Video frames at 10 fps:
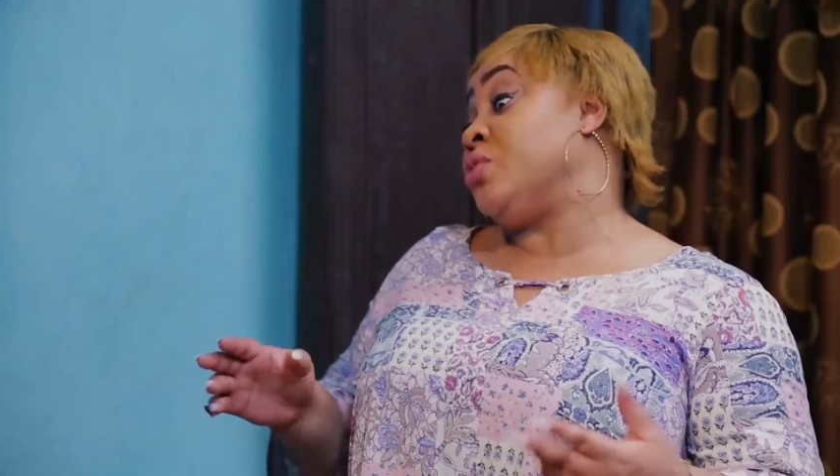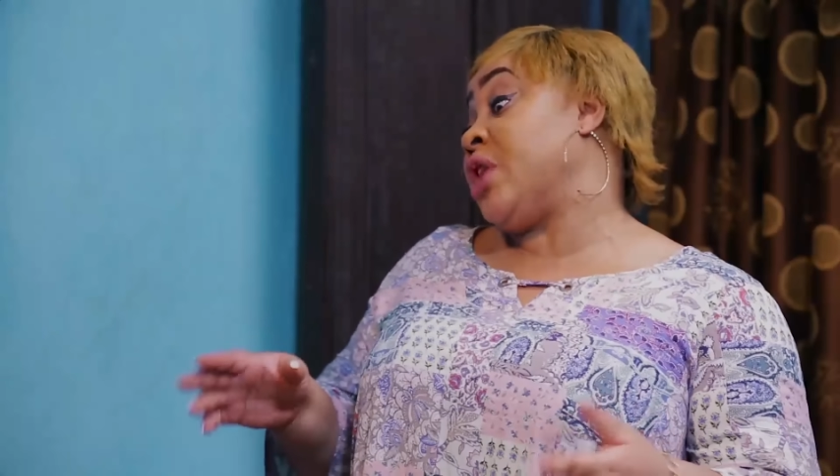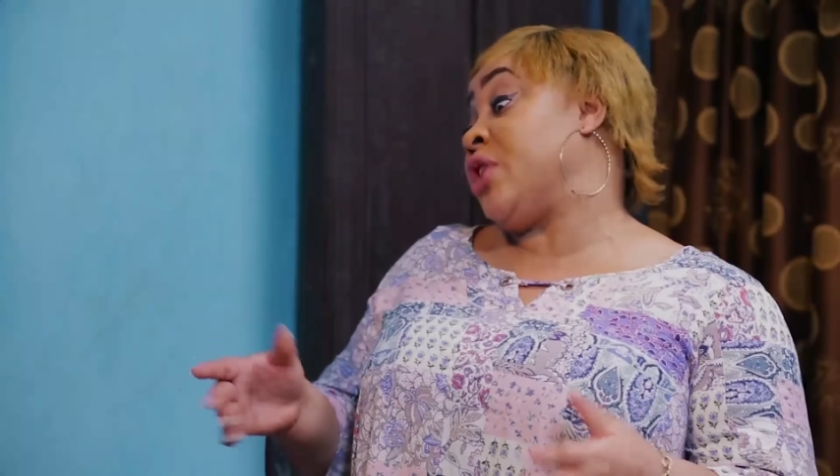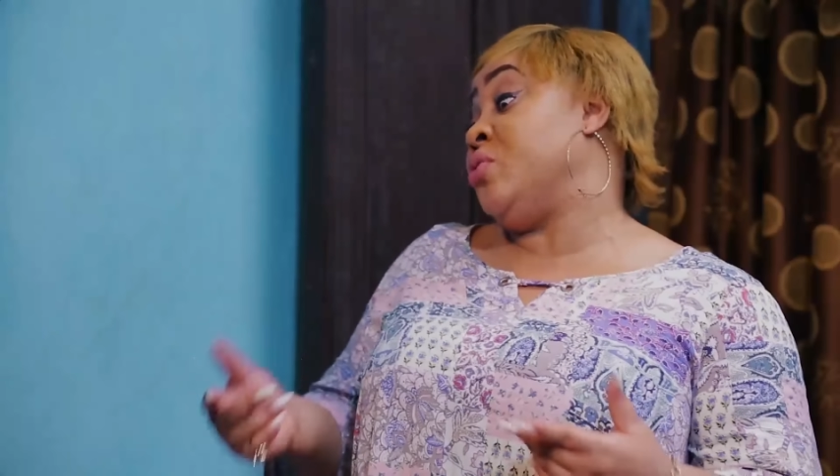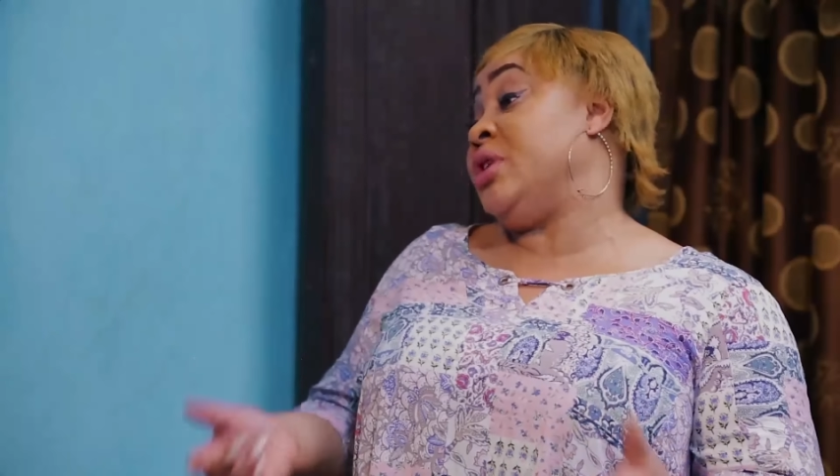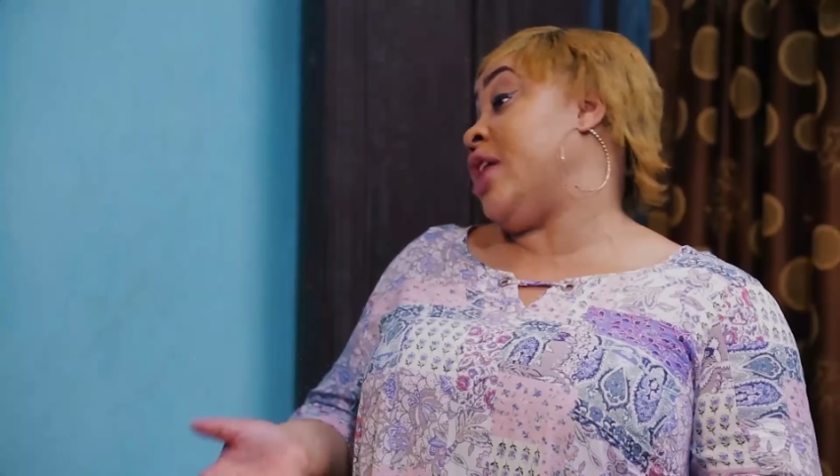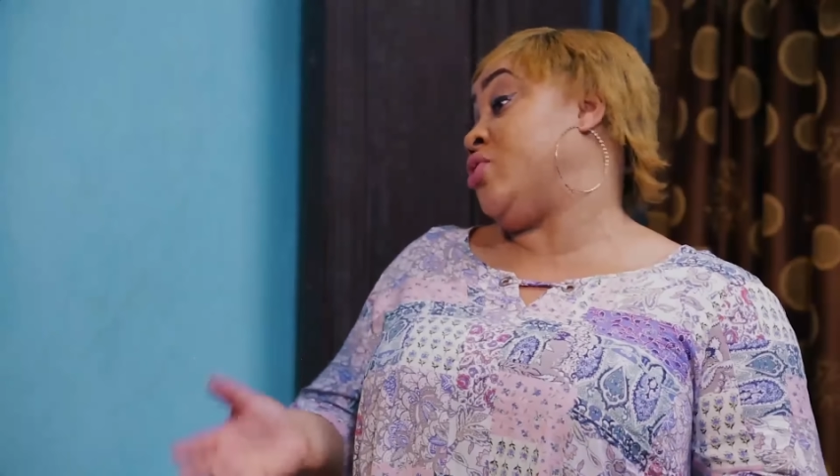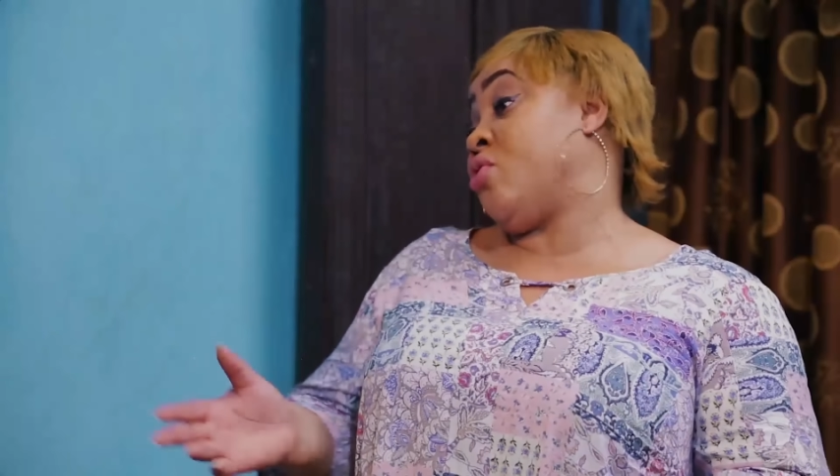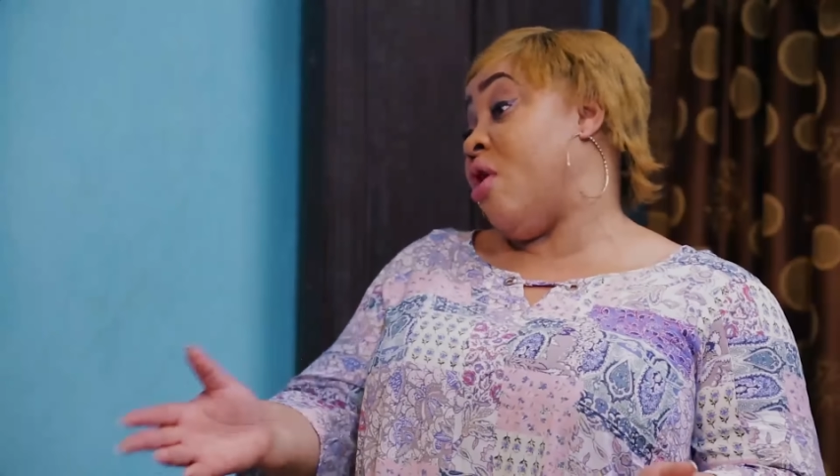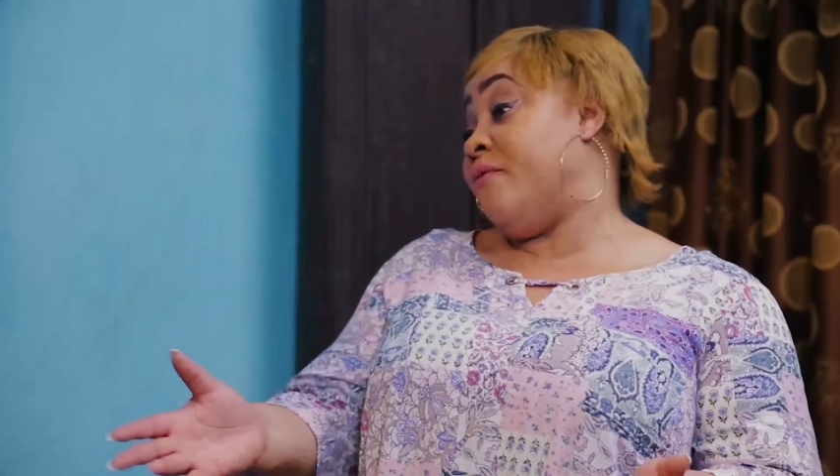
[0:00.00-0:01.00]
to take you there
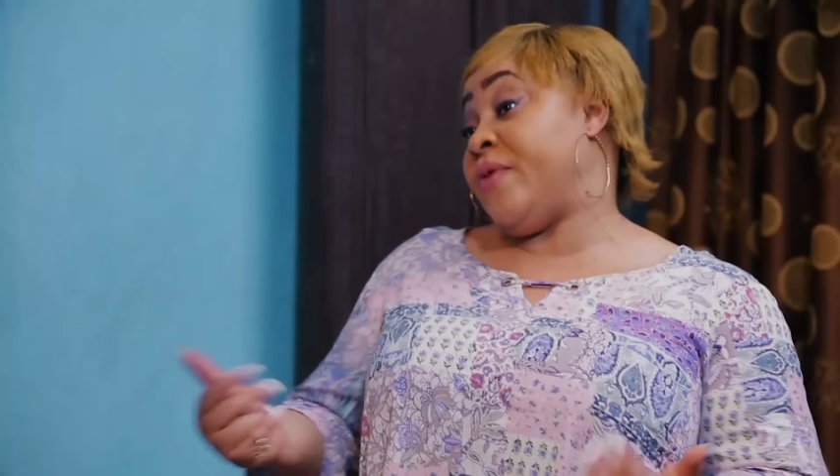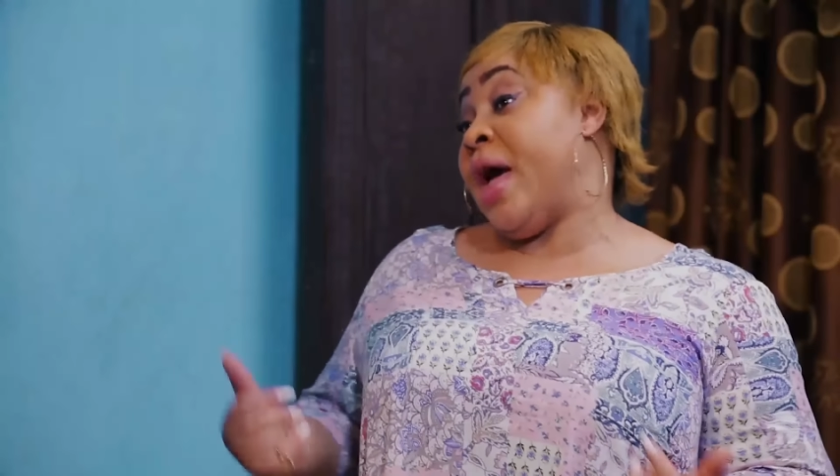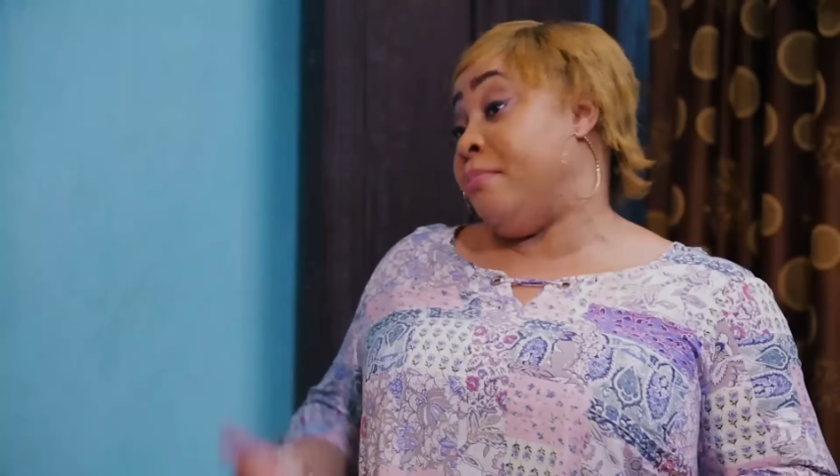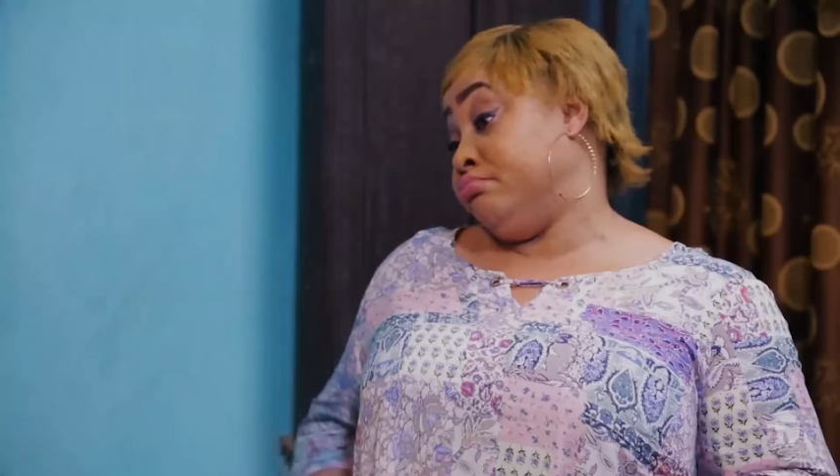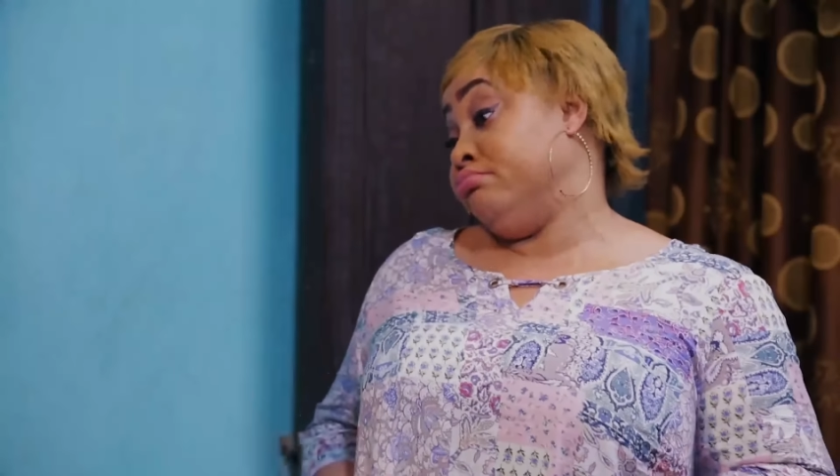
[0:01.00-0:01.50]
to confirm